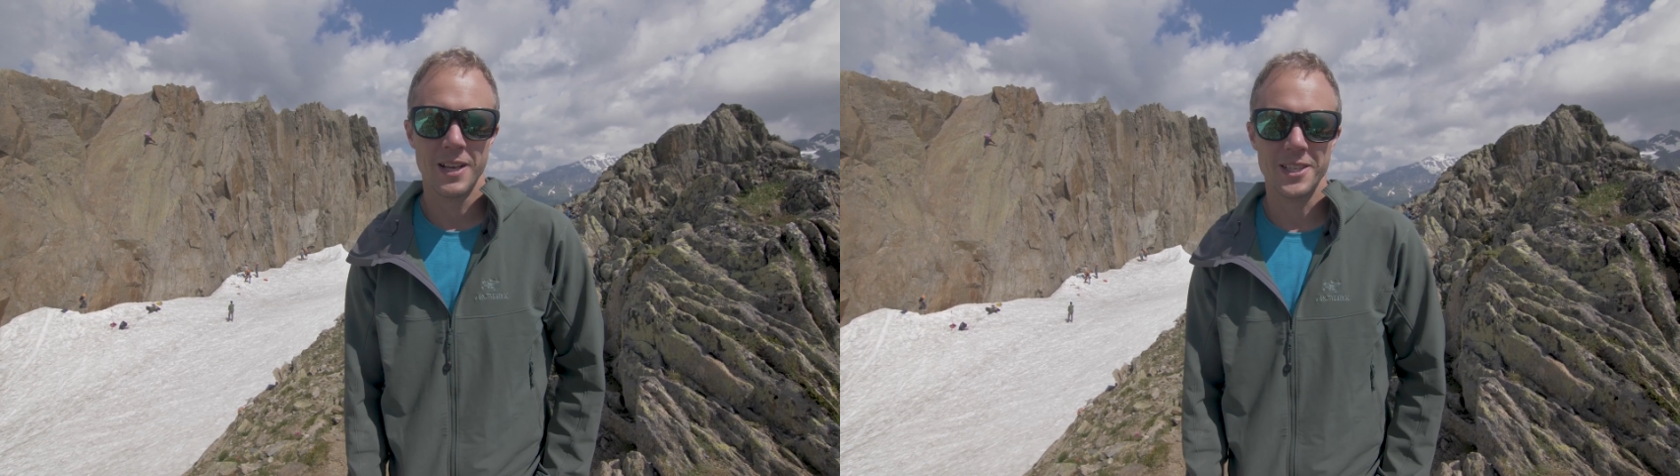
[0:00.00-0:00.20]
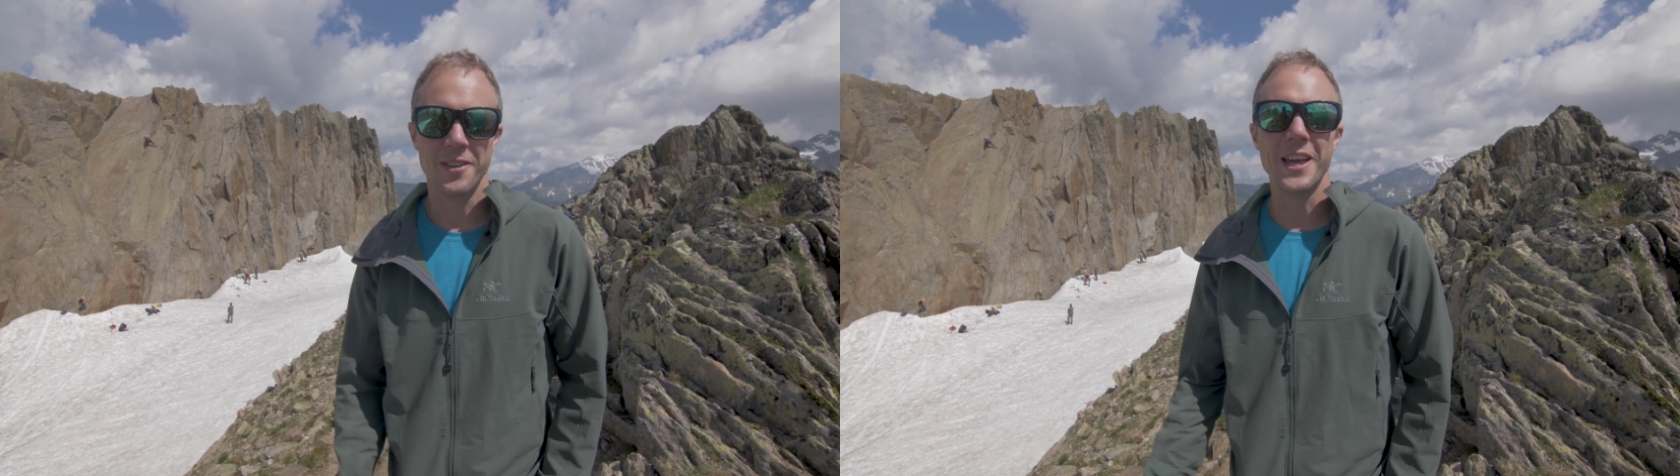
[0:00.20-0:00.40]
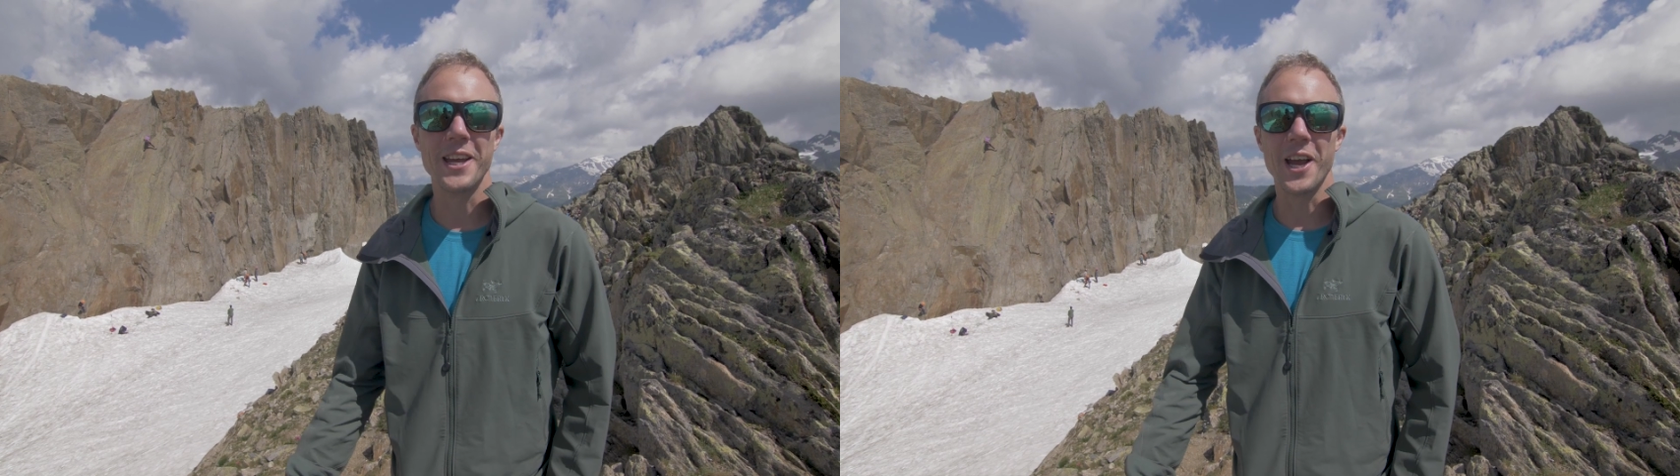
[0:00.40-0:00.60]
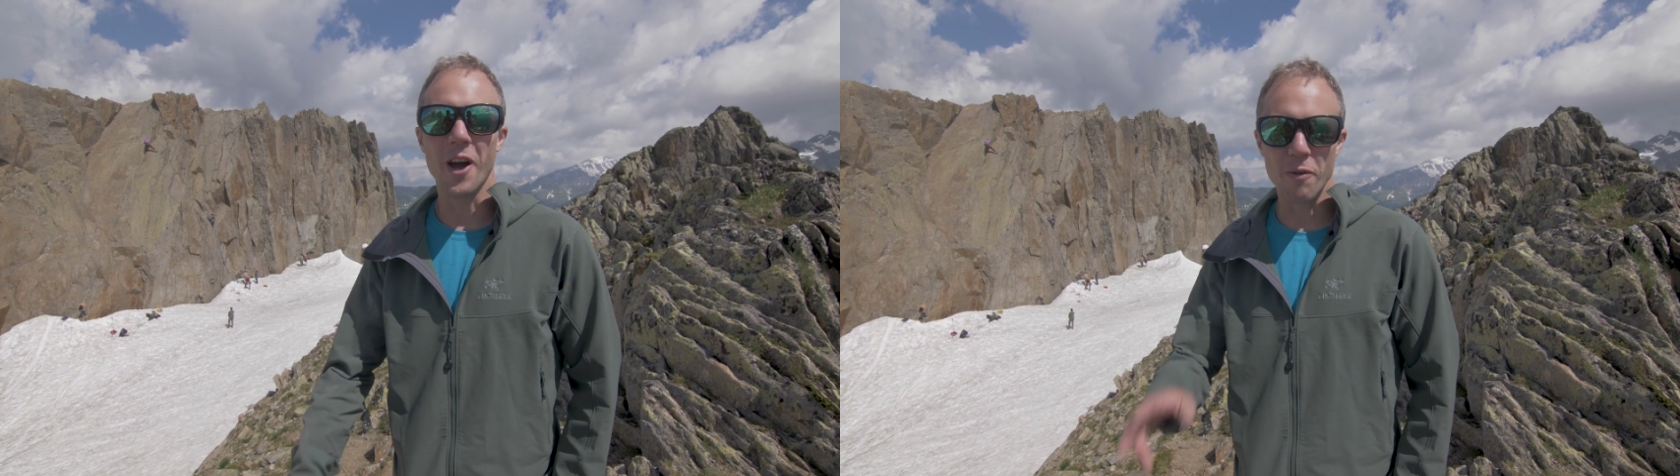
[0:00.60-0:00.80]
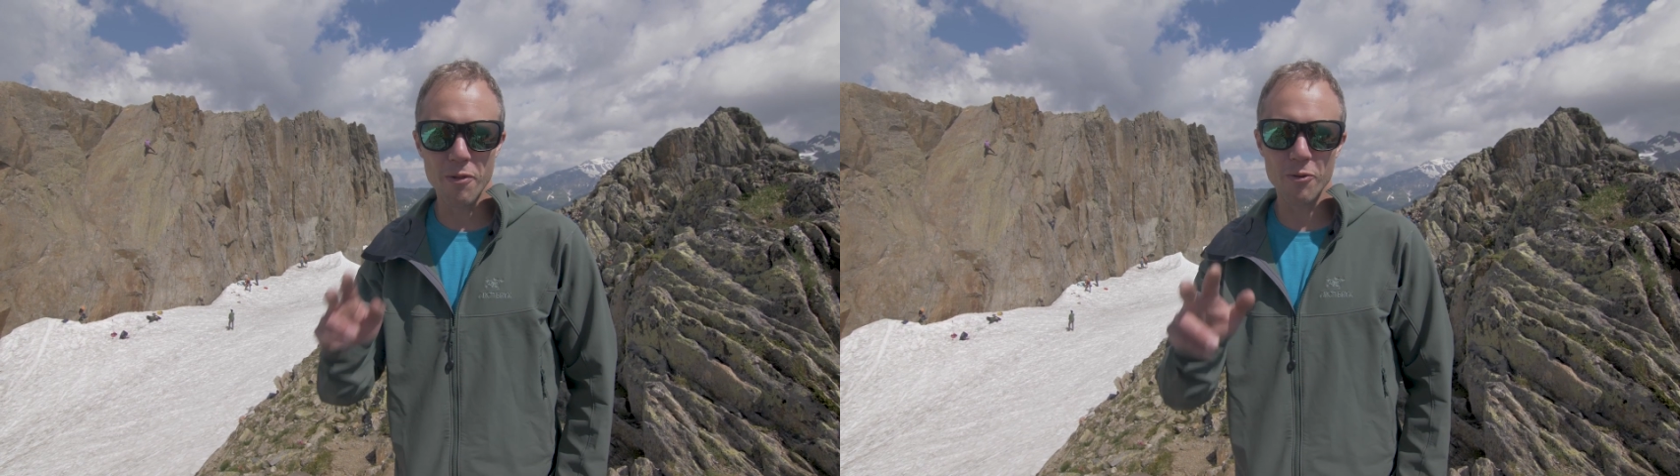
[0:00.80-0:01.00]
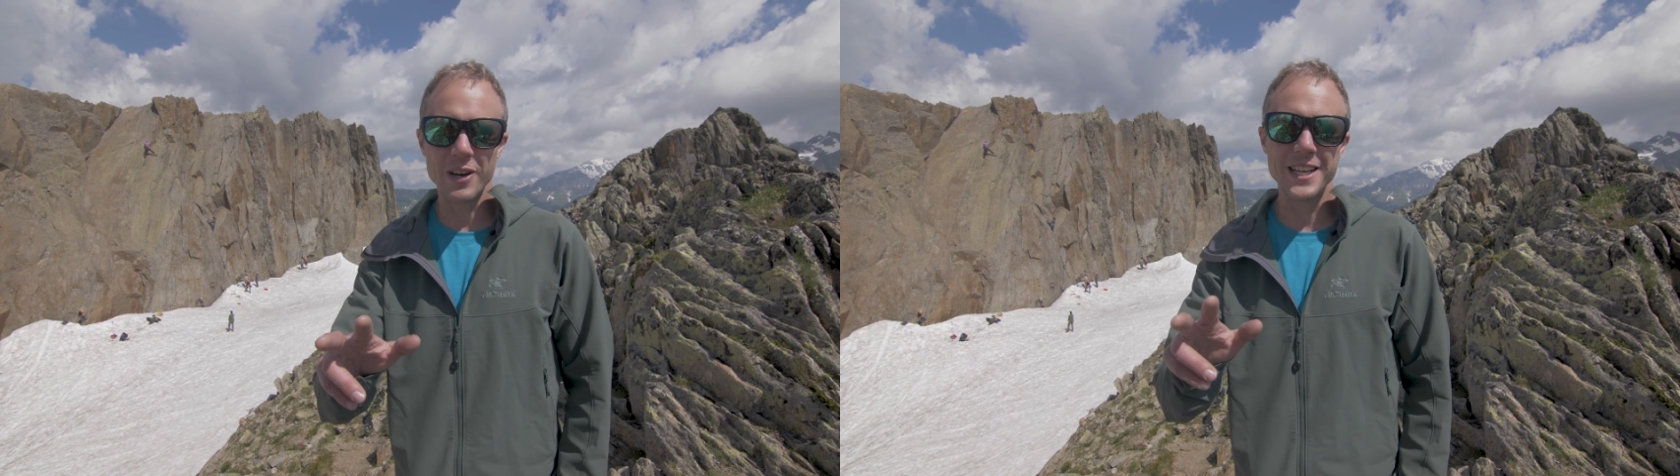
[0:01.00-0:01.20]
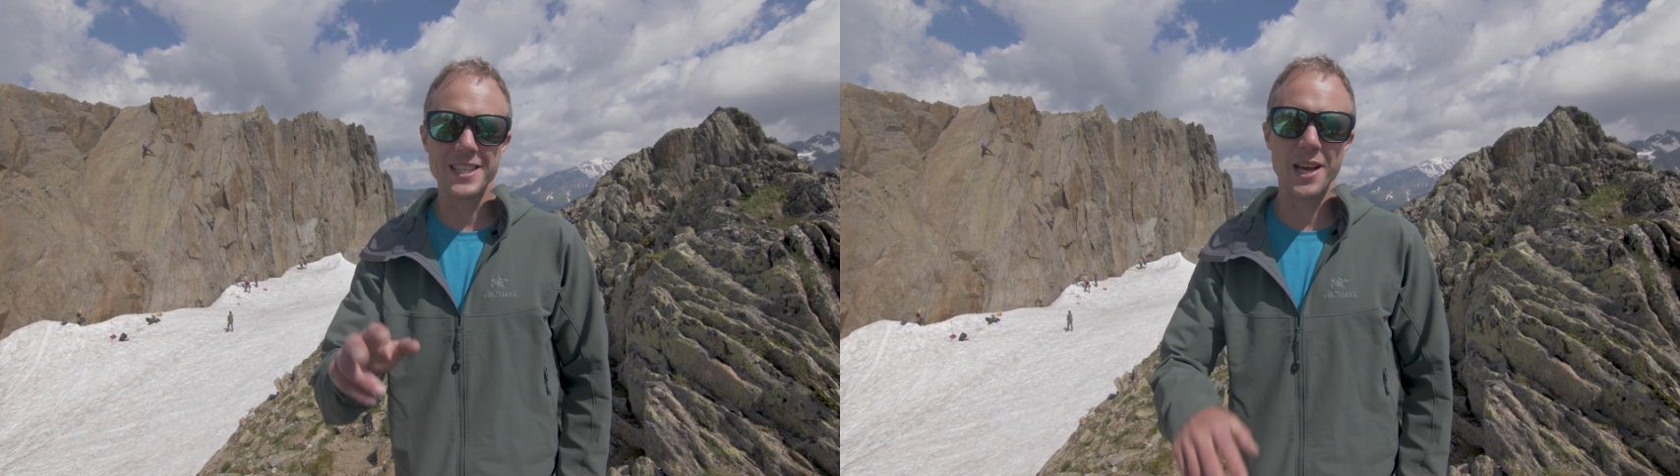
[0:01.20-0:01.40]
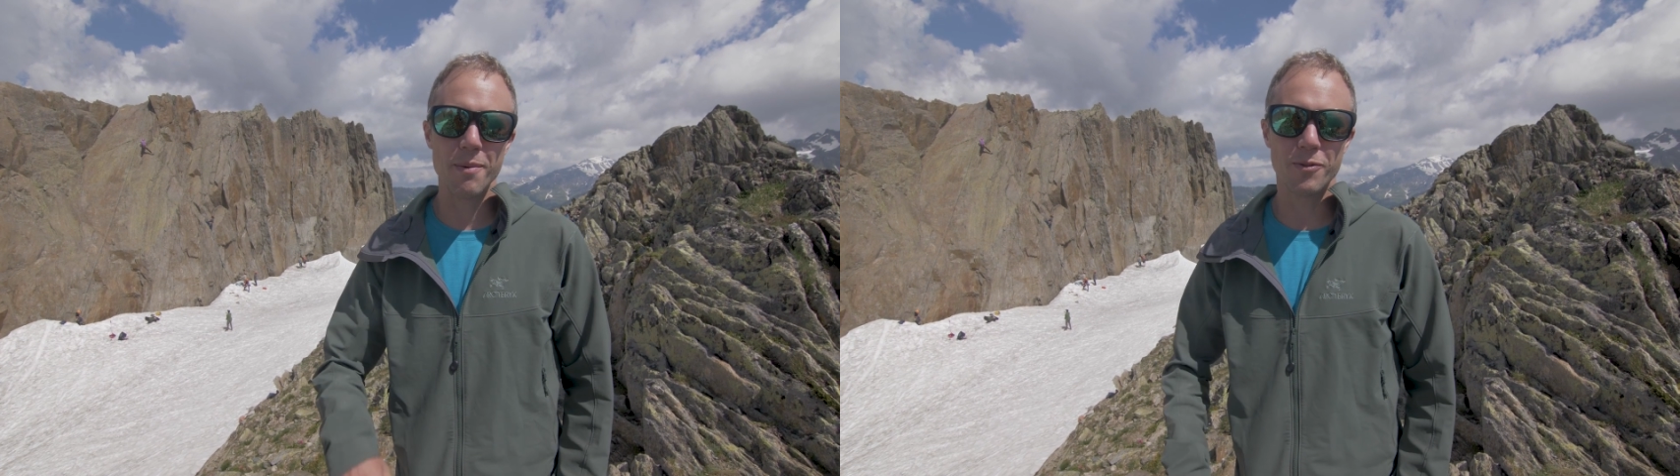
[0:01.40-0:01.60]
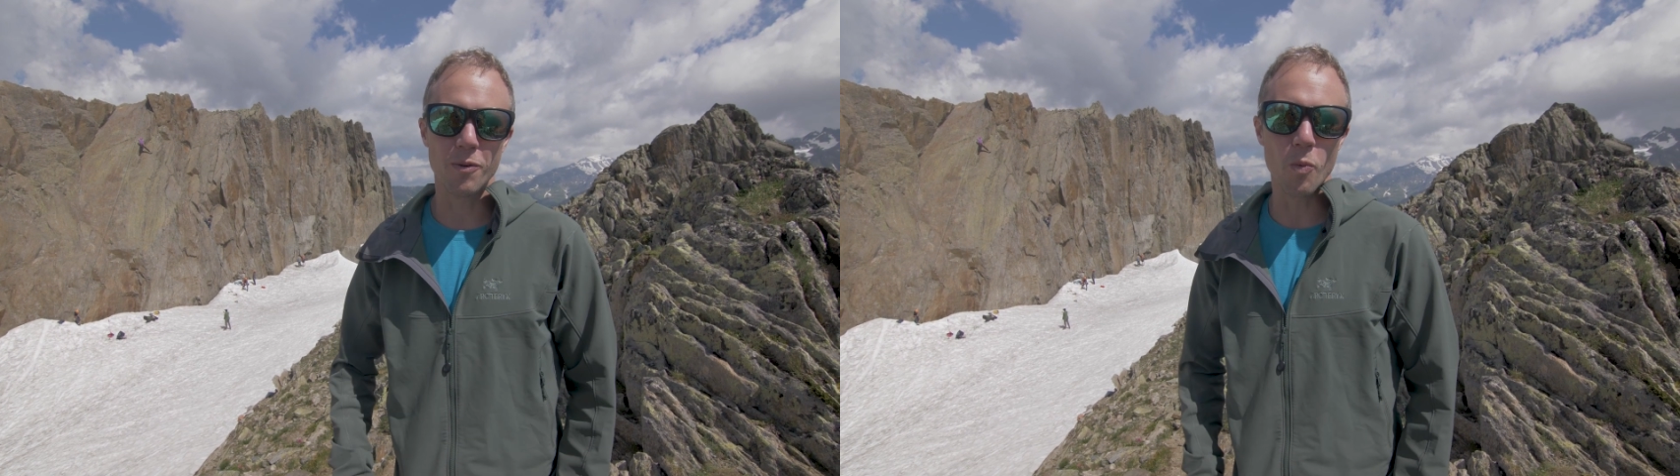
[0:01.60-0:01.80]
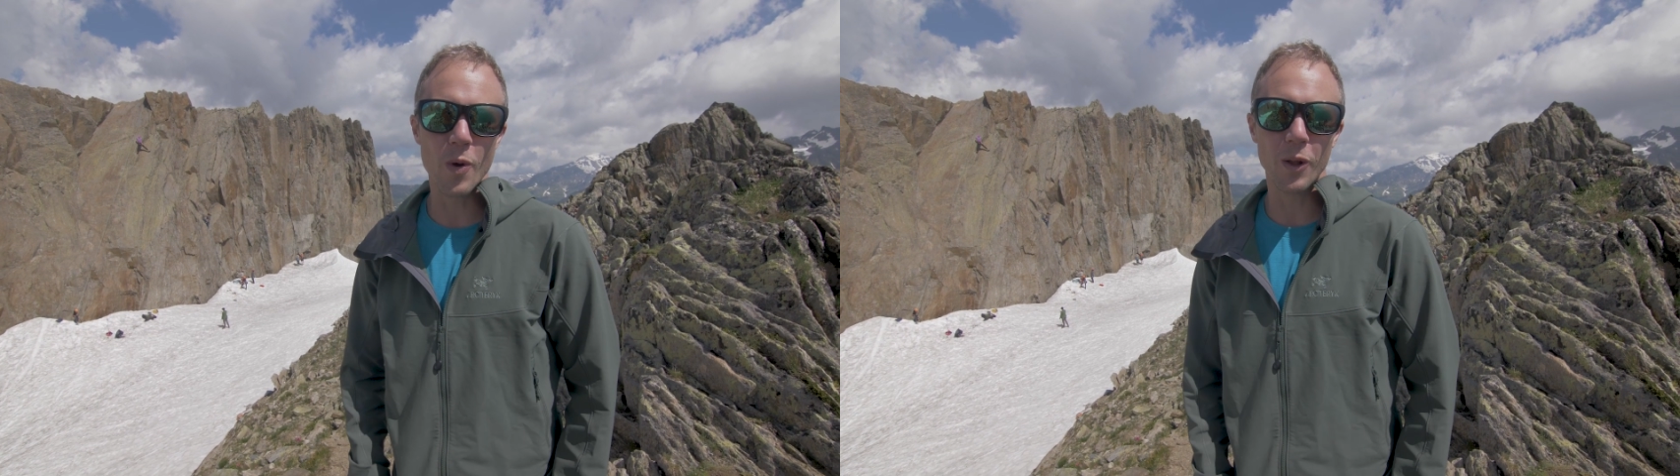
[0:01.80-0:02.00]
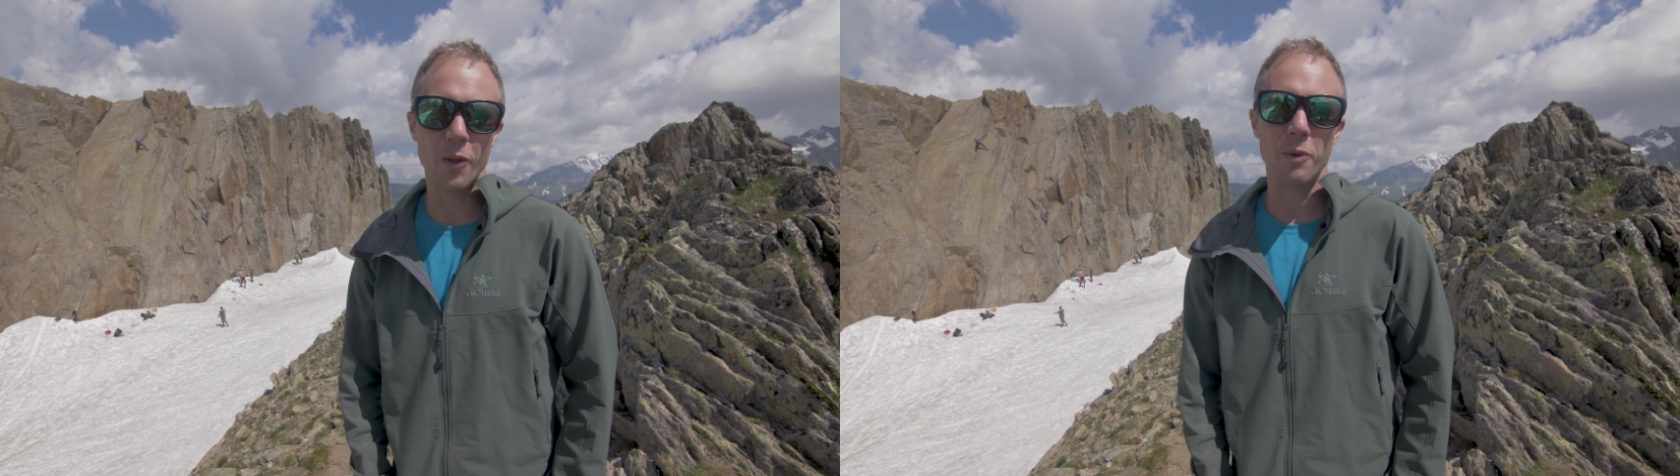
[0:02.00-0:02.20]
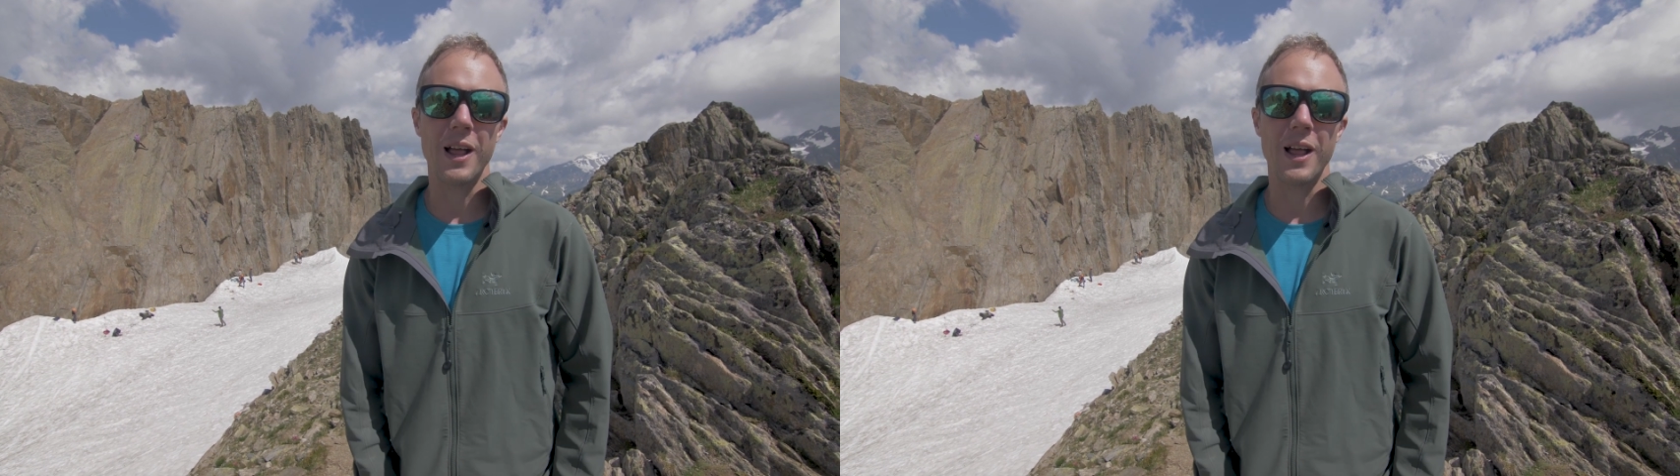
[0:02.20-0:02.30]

So there you go, 3 tips from Will that will